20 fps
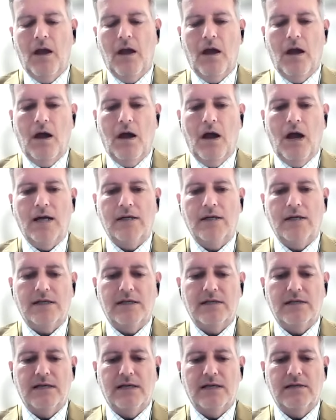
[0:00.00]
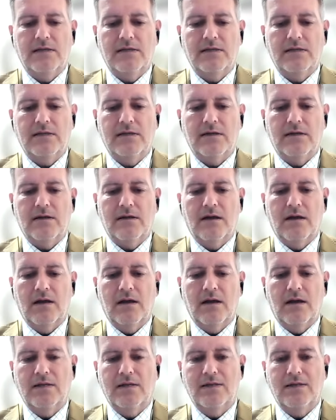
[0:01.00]
uh, as I said, uh,
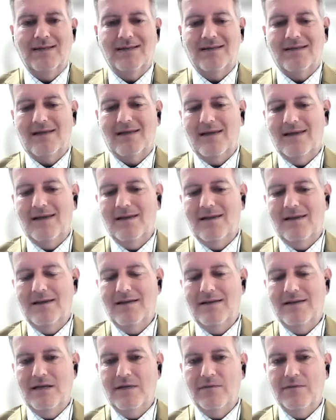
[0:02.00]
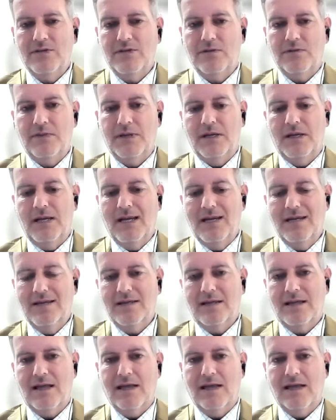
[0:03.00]
it's he he seems to be
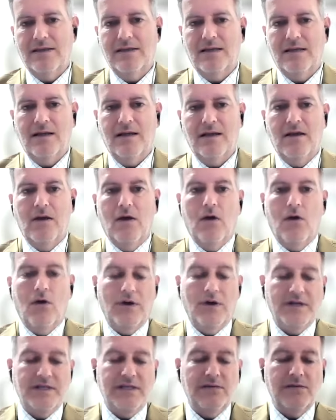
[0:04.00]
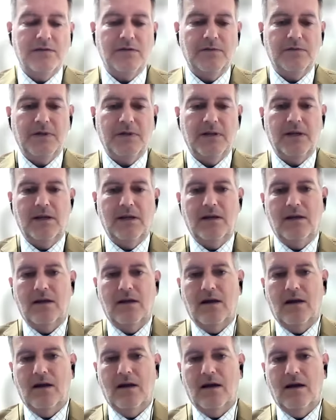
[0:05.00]
indicating, or it seems to be
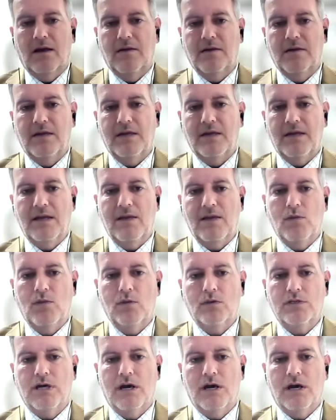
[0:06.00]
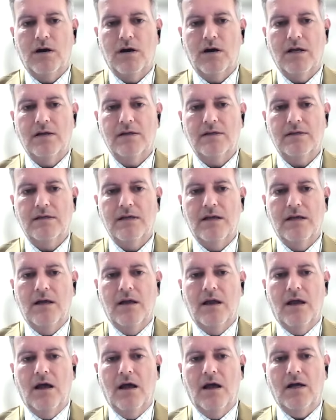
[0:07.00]
that he will target
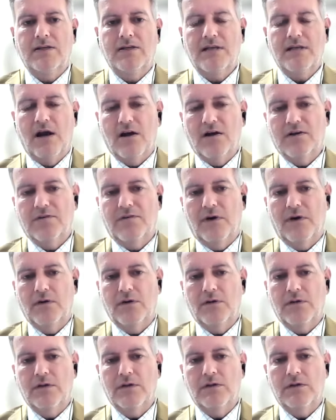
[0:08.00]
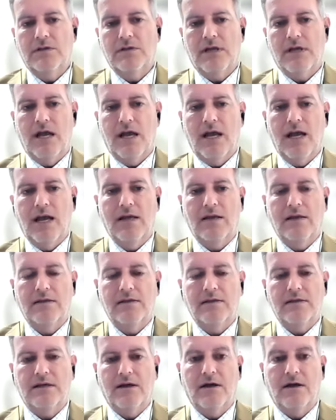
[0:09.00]
Saar's voters
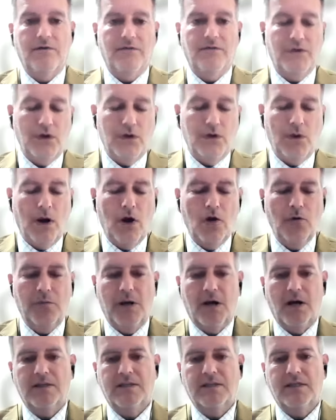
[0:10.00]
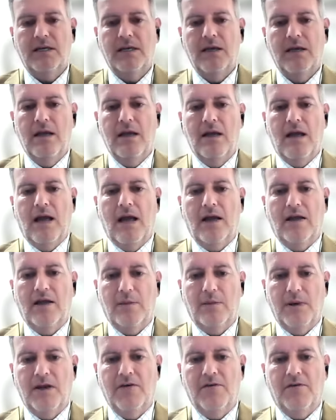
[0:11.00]
and of the New Hope Party and
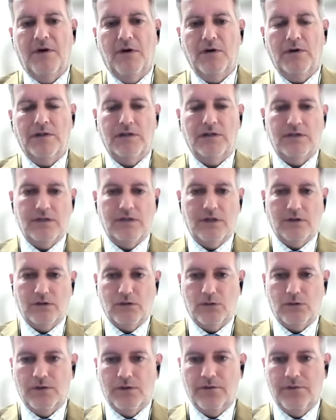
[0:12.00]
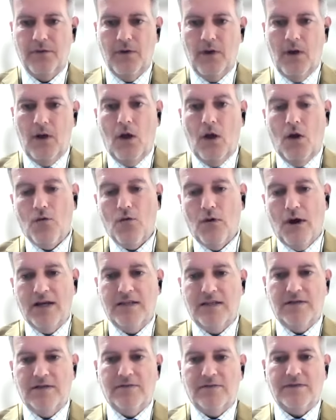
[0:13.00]
Yamina voters, those sort of
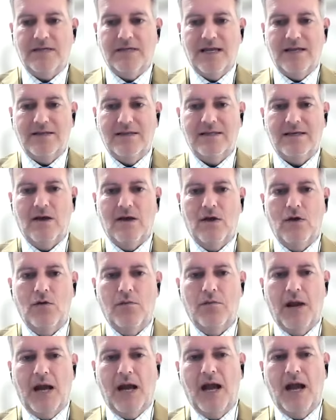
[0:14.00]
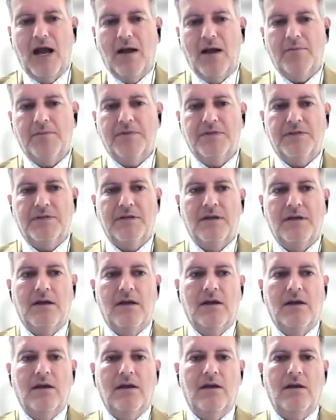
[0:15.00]
right of centre who perhaps
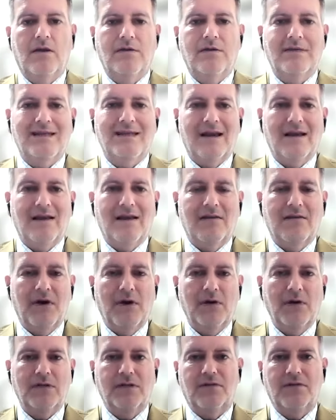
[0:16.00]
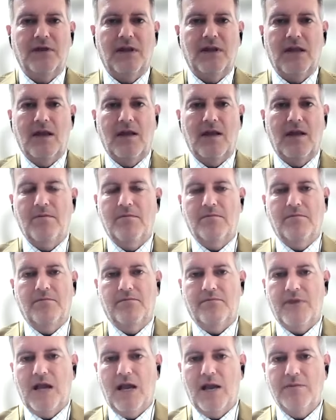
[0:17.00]
you know voted for them,
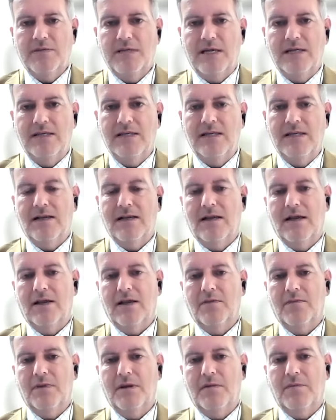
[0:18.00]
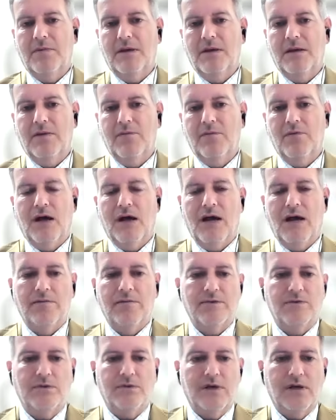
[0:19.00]
perhaps they didn't like Bibi,
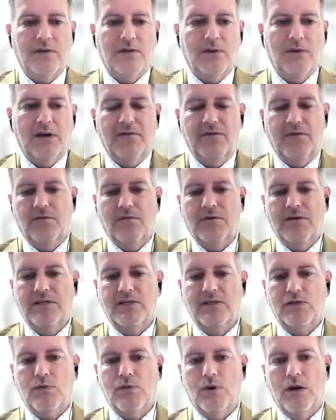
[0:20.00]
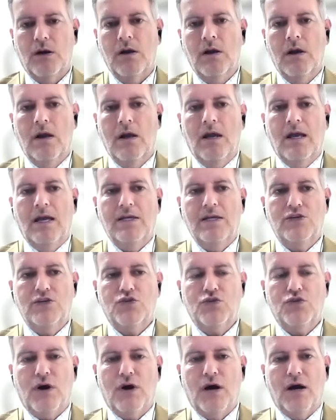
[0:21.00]
perhaps whatever the reasons were is
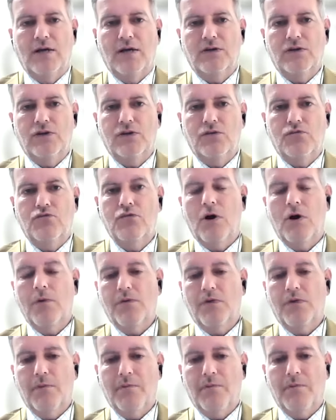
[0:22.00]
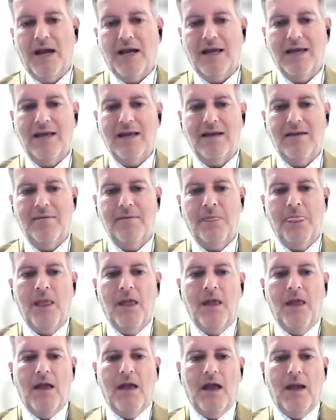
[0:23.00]
trying to rope them back in.
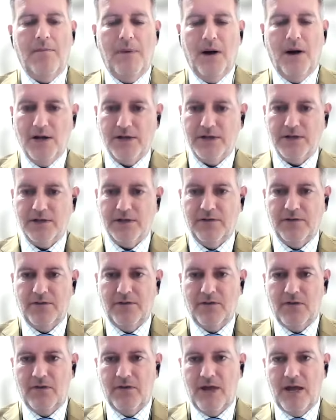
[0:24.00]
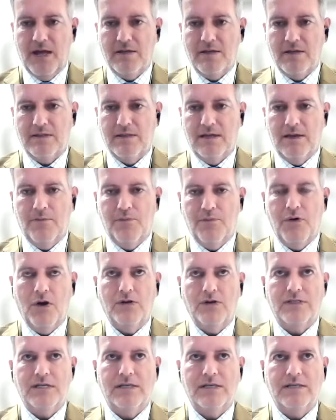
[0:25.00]
And part of that uh,
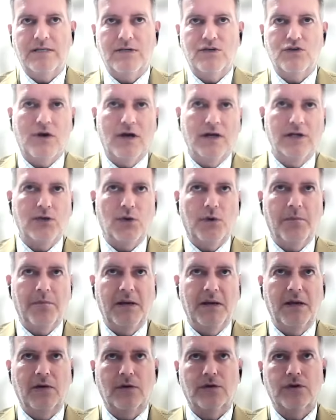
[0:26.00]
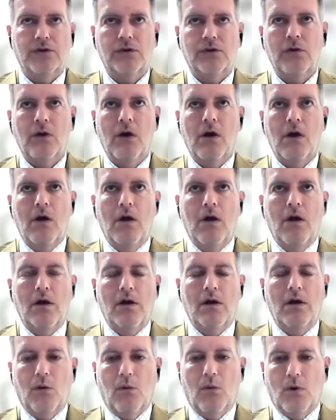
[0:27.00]
process is trying to appeal to, you
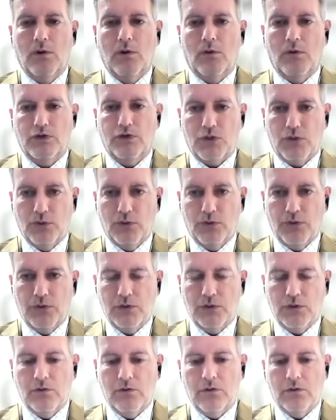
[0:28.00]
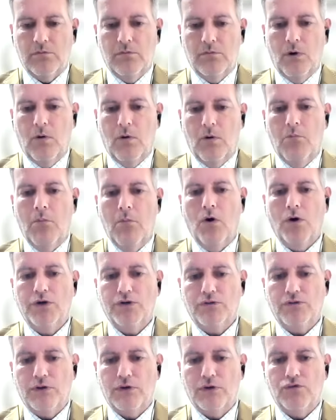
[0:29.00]
know, what, what's called the sort of more
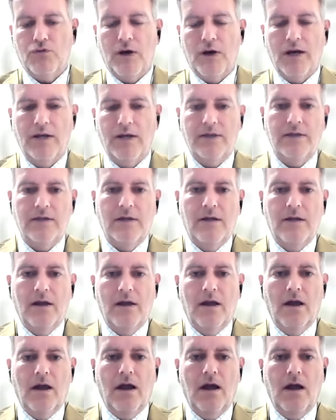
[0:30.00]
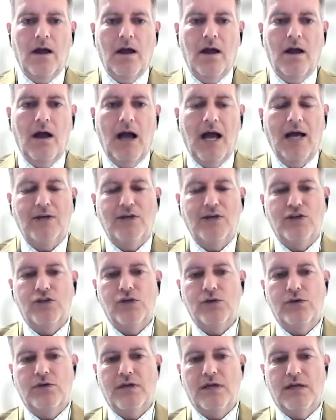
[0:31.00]
moderate right. Uh, and to
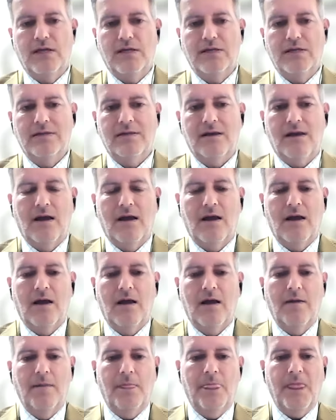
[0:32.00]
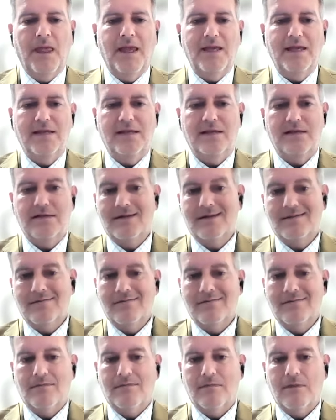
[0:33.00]
do this, um, he's
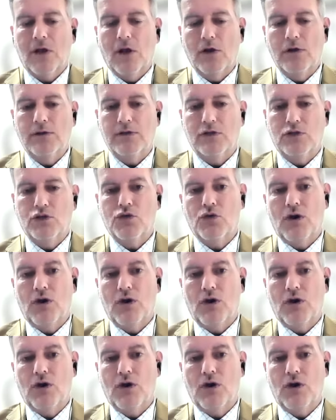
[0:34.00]
going to